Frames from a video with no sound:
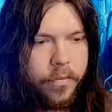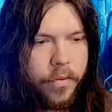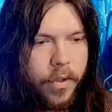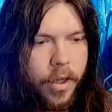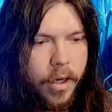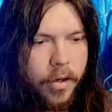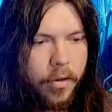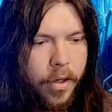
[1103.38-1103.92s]

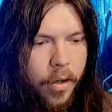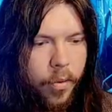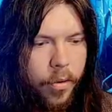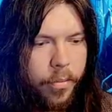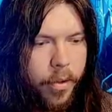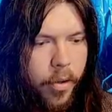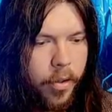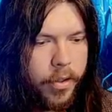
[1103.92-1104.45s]
I don't care what
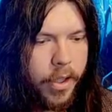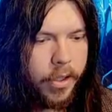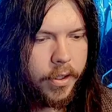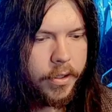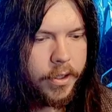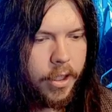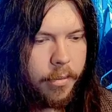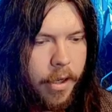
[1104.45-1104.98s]
boat I take
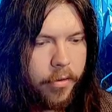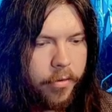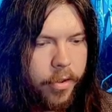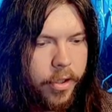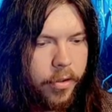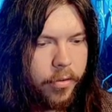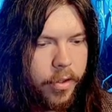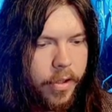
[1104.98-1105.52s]
this time. I really
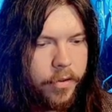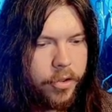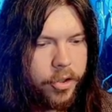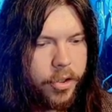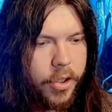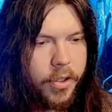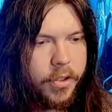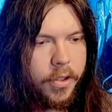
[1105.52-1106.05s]
don't give a
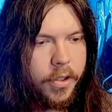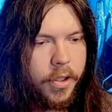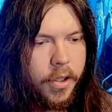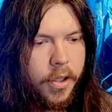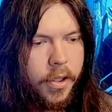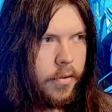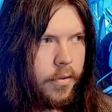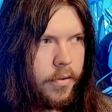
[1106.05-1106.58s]
shit.
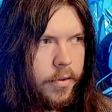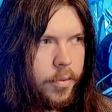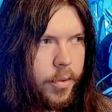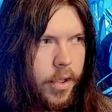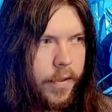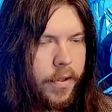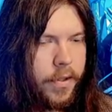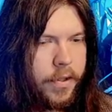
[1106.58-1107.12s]
Just want
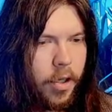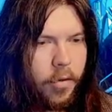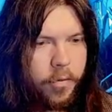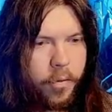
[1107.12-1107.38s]
to get this over